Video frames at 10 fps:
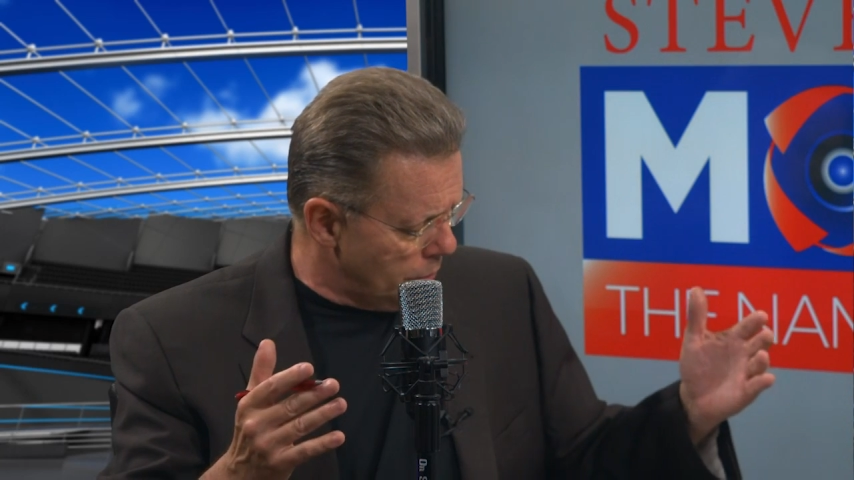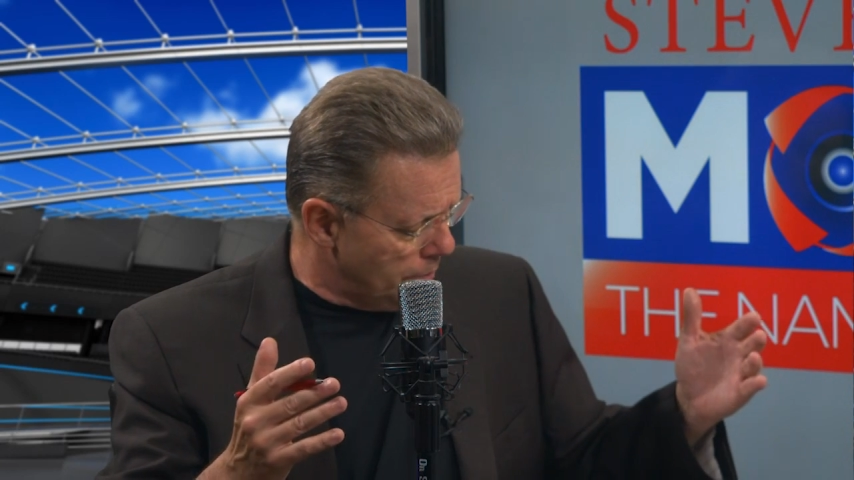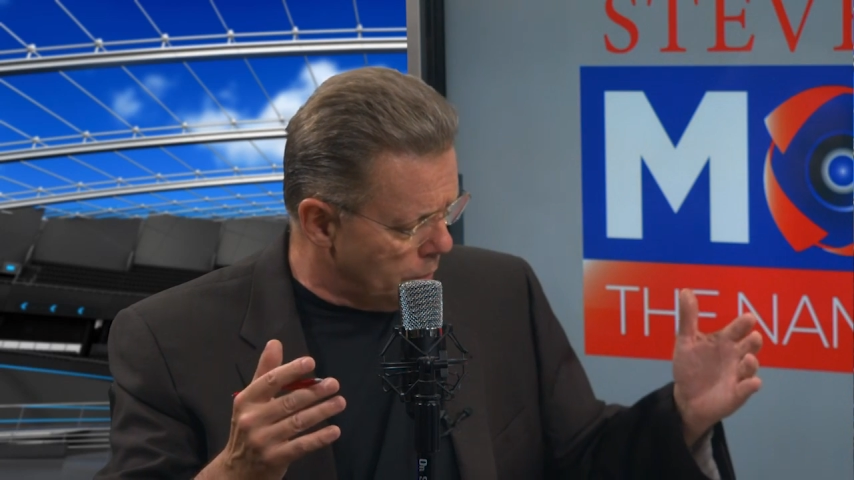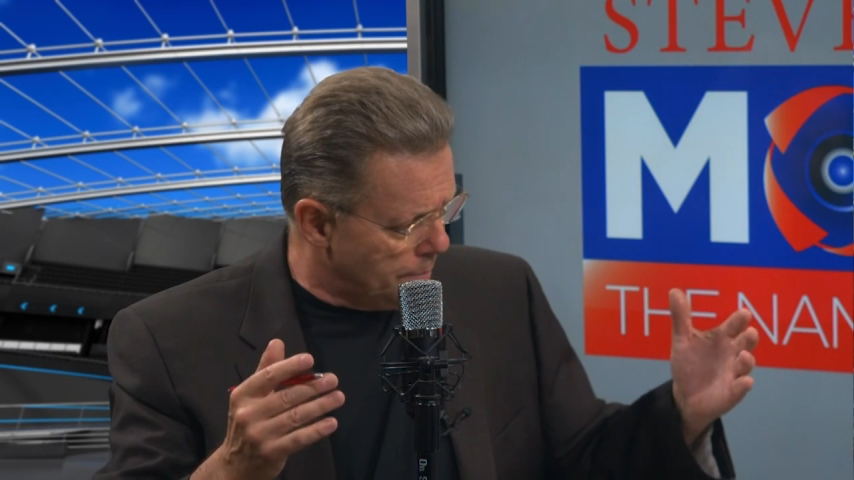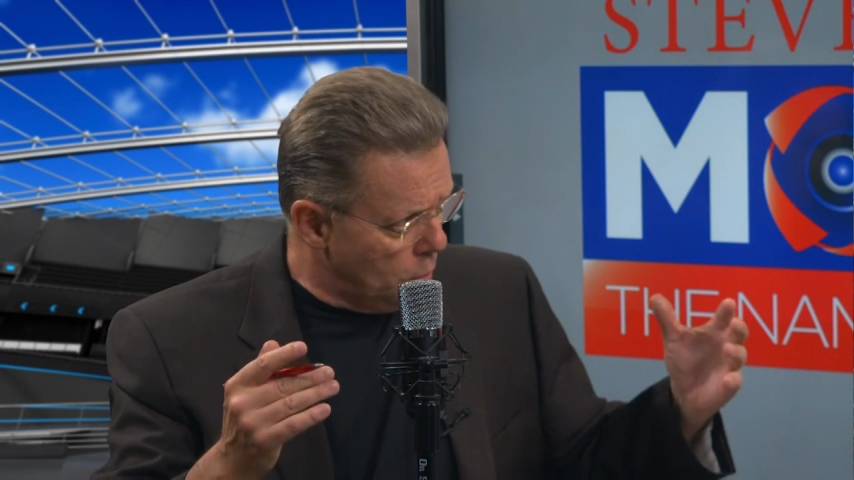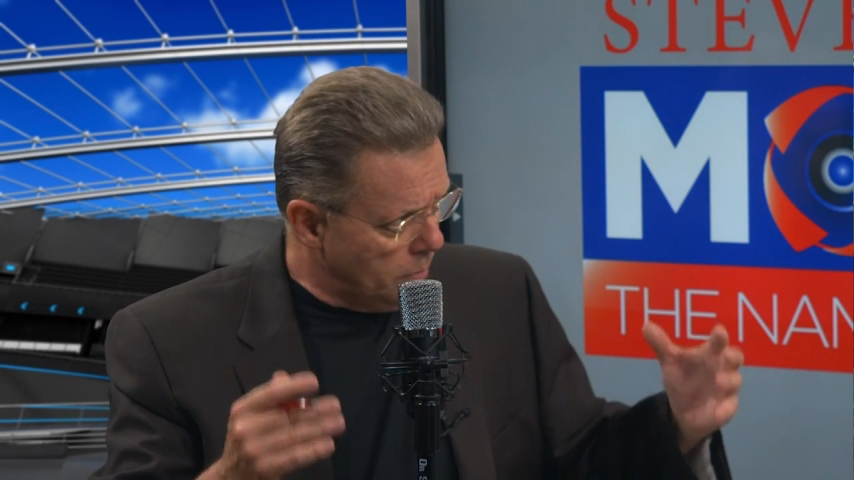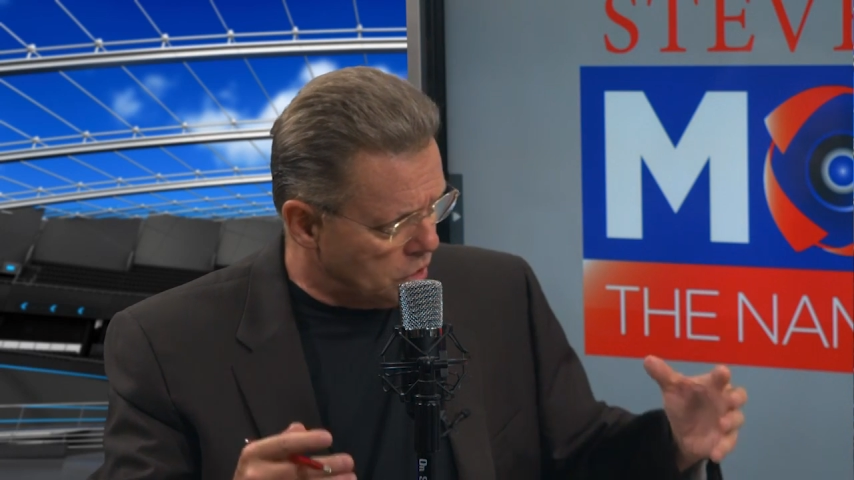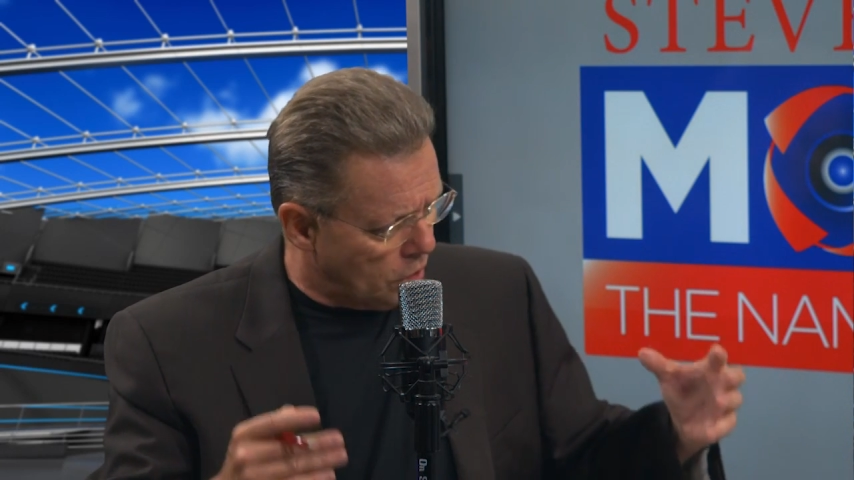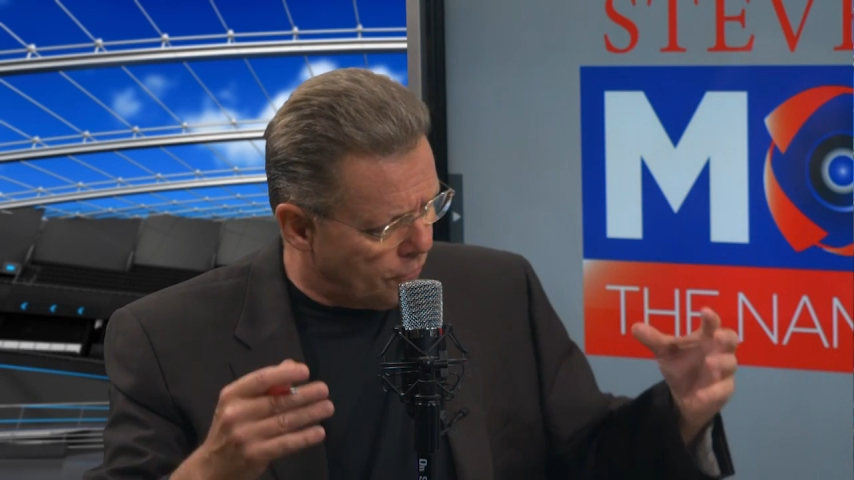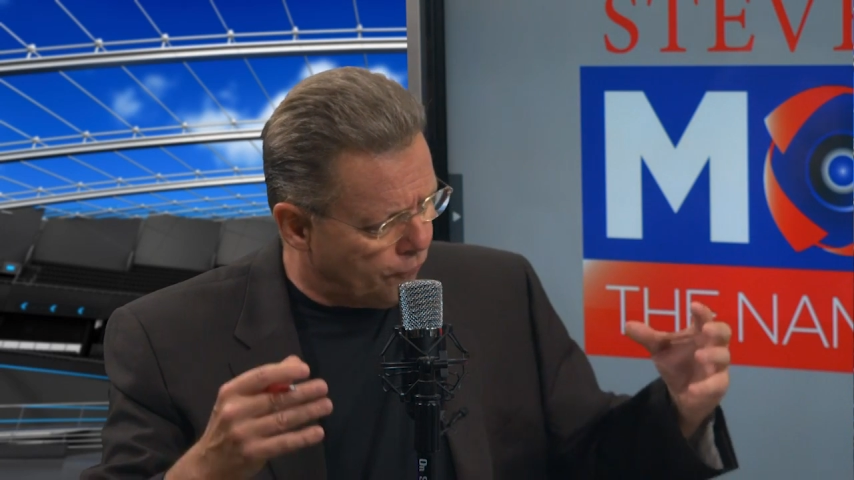the, the
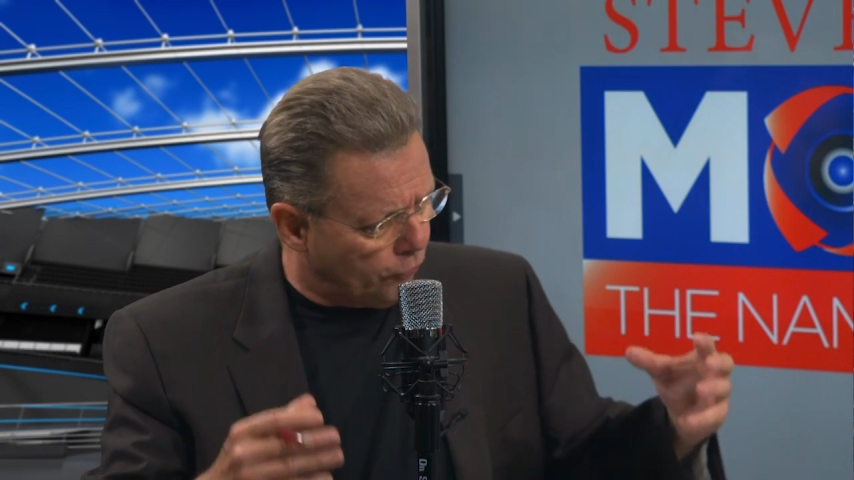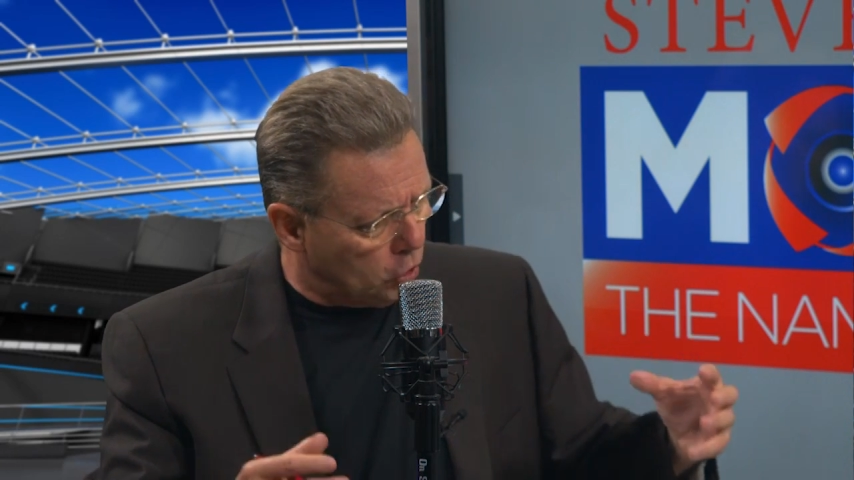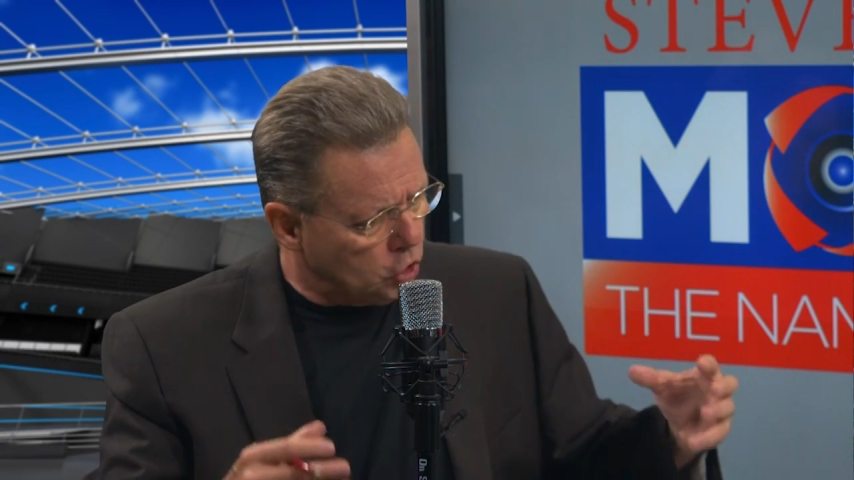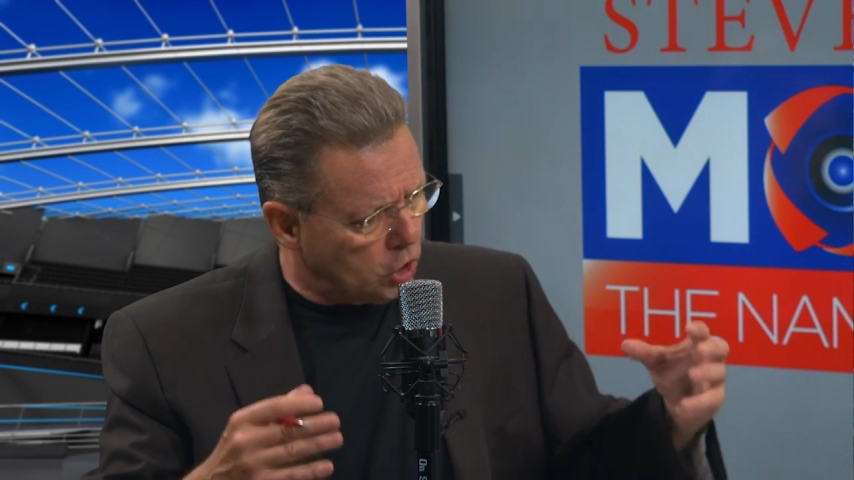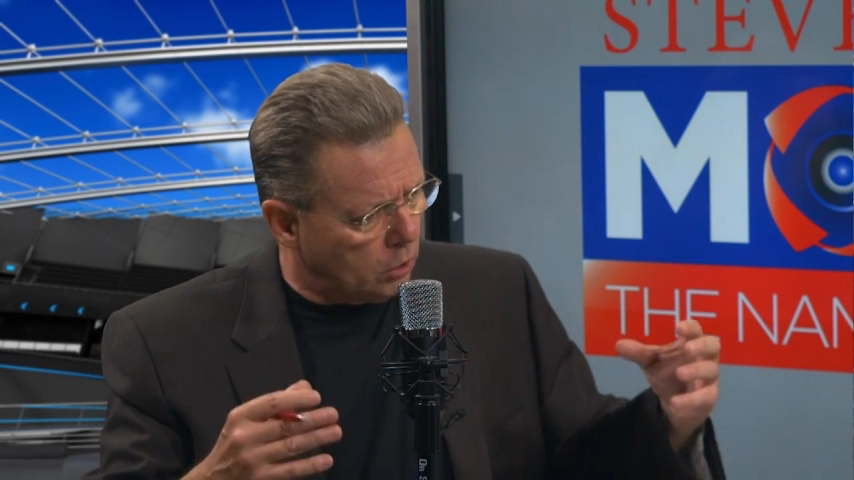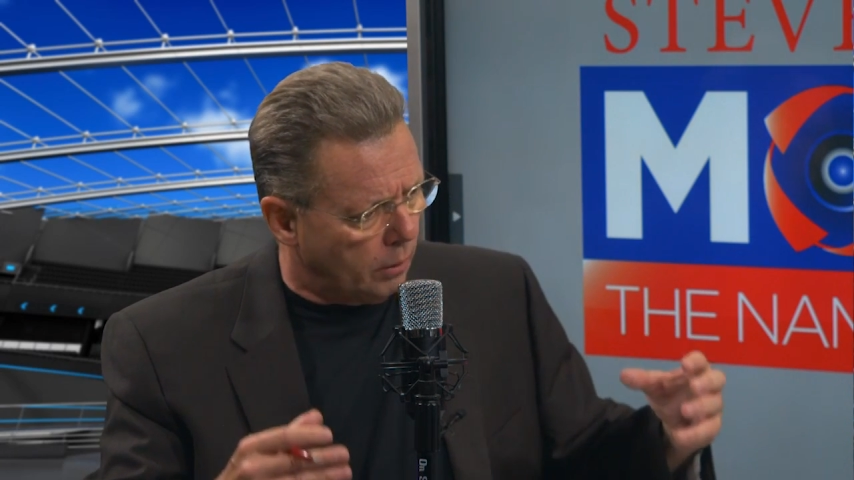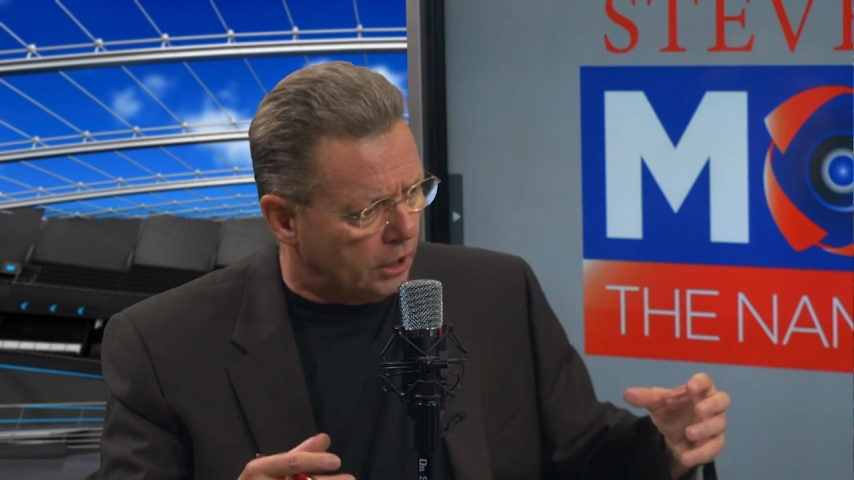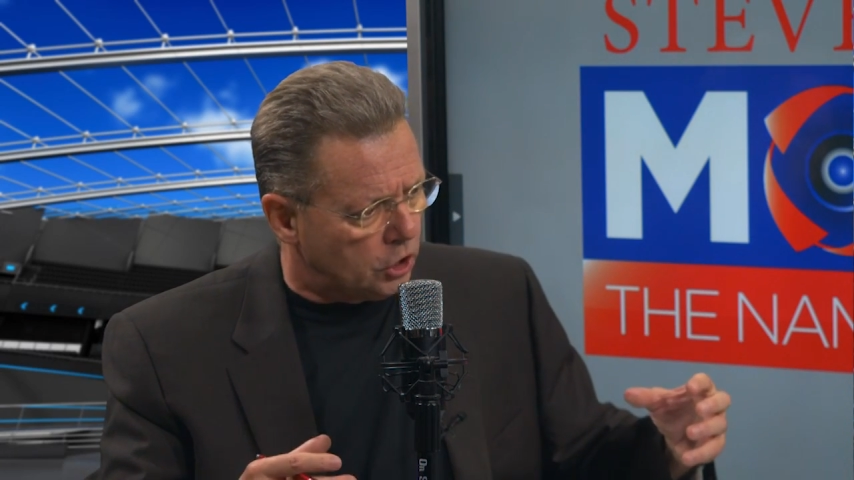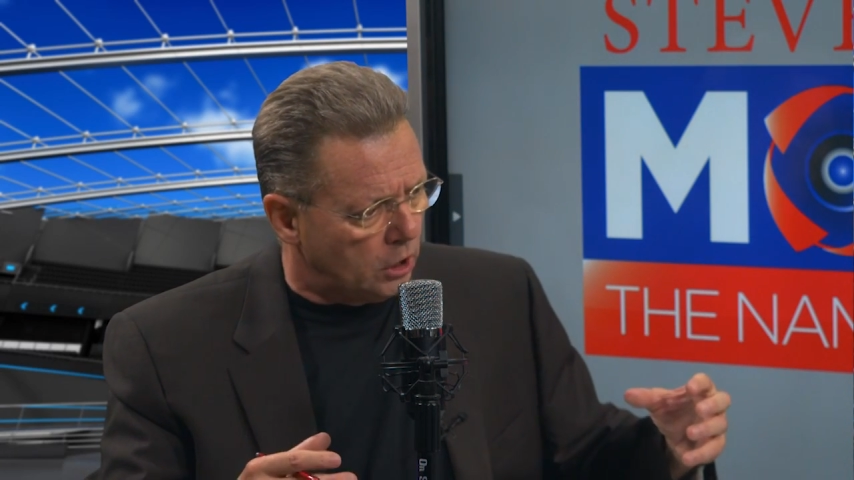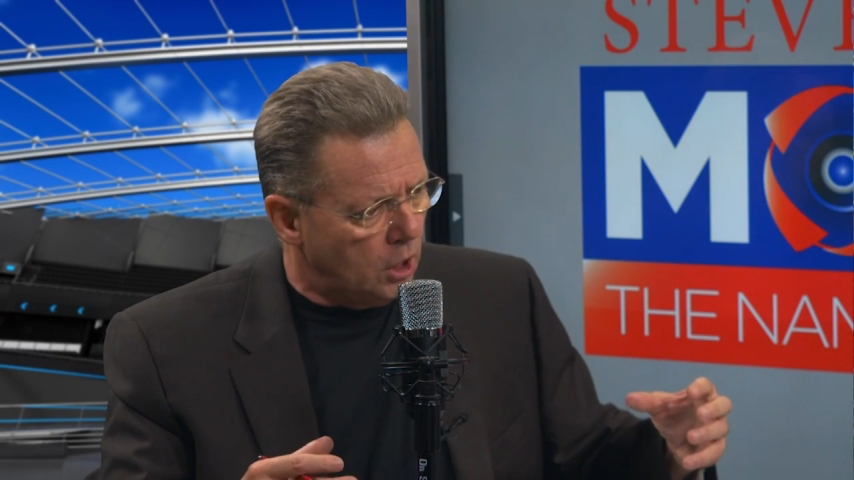boomers are the first
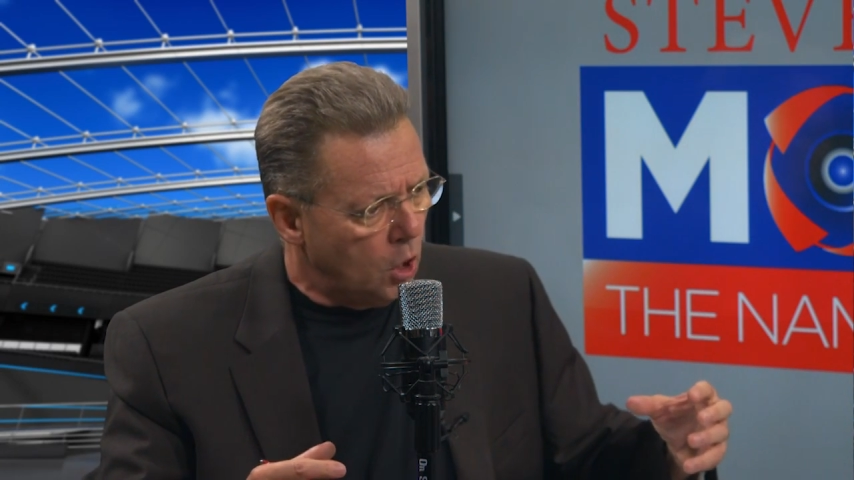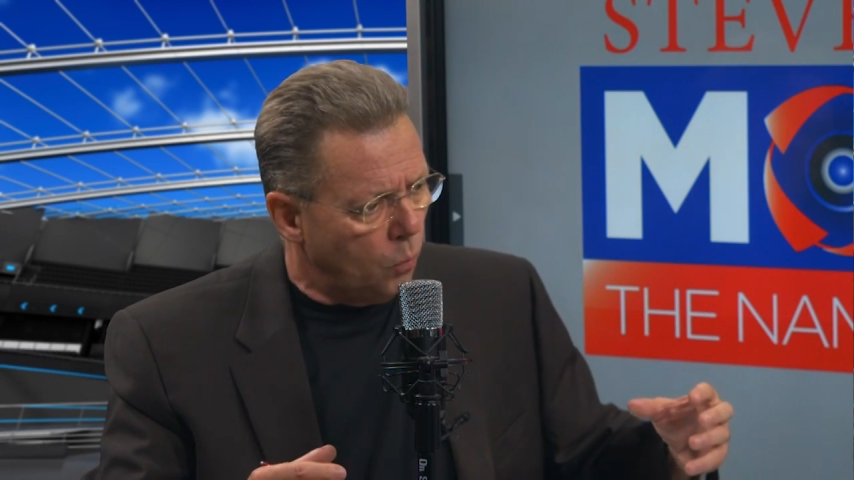generation.